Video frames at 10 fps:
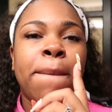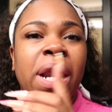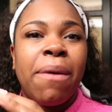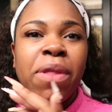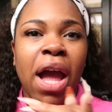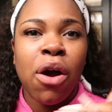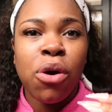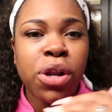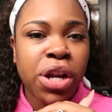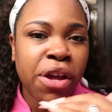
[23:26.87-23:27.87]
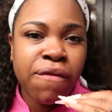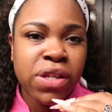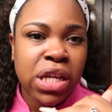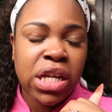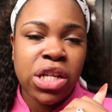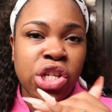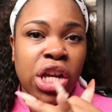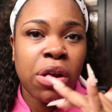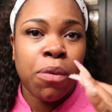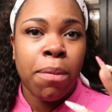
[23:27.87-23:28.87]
but I'm not old enough to eat chicken